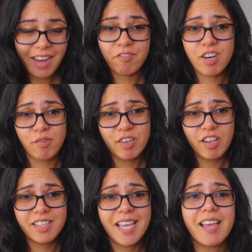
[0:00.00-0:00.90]
never
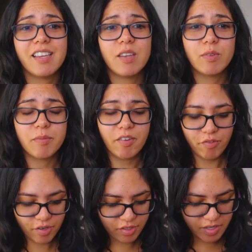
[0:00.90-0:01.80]
done that. It was my
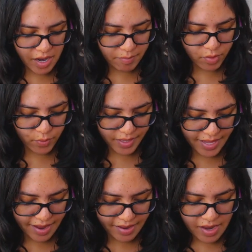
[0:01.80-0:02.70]
first time doing
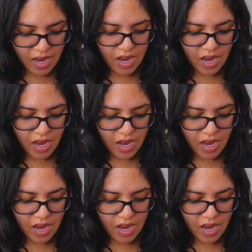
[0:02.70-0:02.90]
that.